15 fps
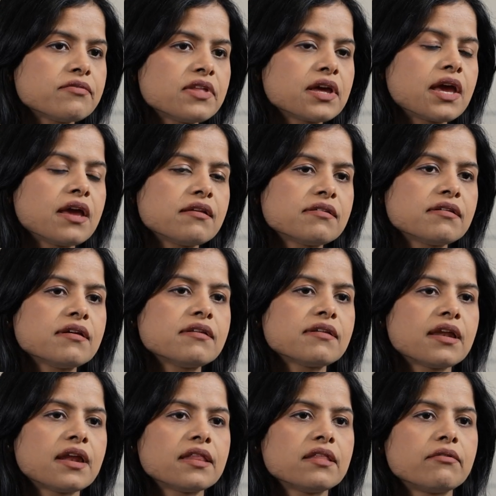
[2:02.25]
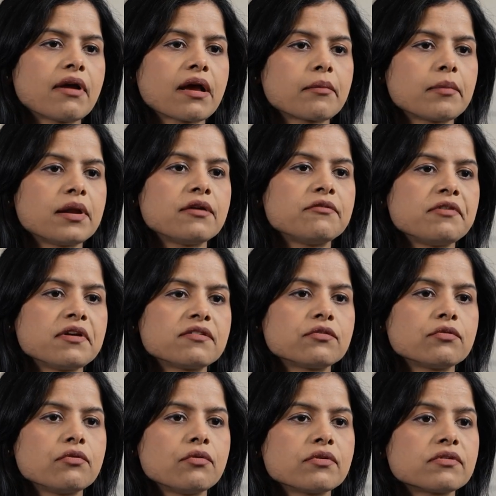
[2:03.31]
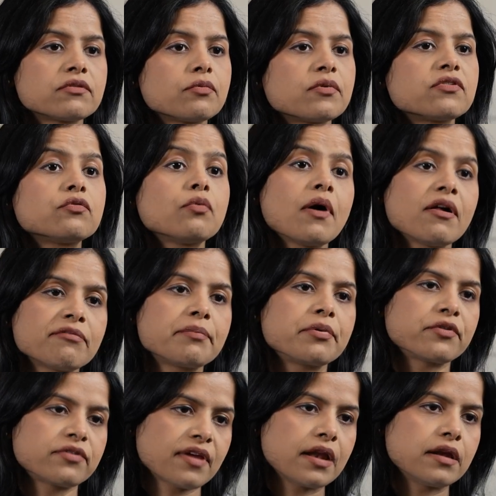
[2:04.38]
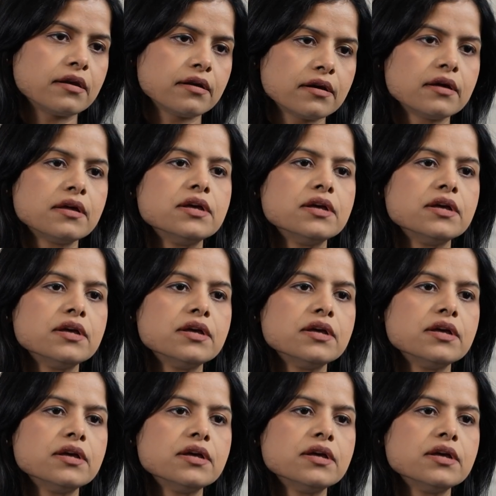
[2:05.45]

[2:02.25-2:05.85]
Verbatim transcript: of the cases, and at the recommended Phase 2 dose, it was 12%.